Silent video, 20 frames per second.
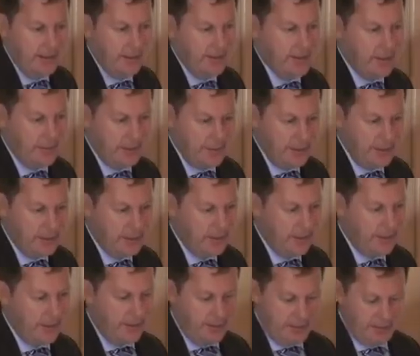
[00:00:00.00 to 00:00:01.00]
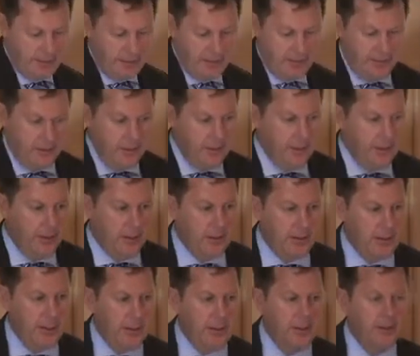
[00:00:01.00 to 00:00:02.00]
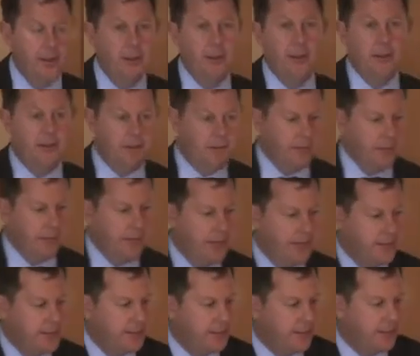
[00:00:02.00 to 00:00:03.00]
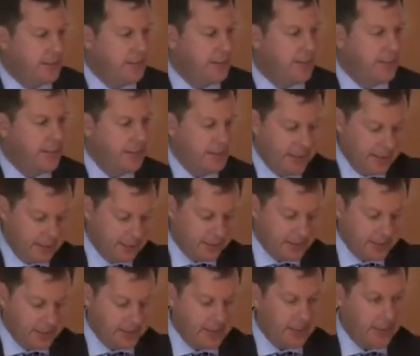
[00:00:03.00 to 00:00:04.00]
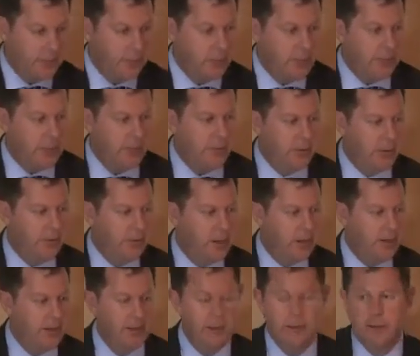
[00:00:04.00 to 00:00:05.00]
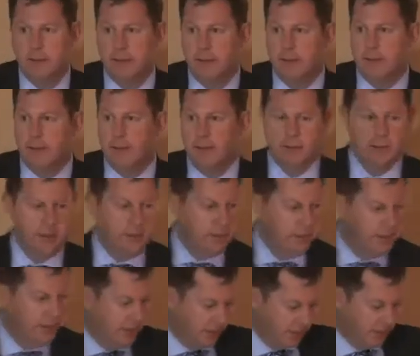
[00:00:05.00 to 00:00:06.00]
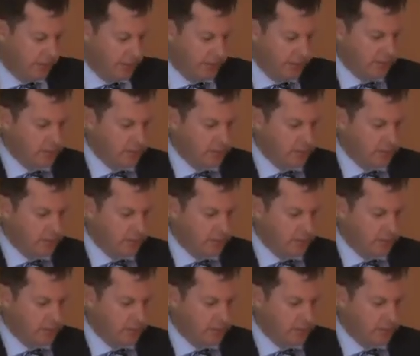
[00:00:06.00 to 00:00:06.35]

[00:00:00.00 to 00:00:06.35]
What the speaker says: you so much again for that. I think in the interest of time, we'll keep on rolling. Jan,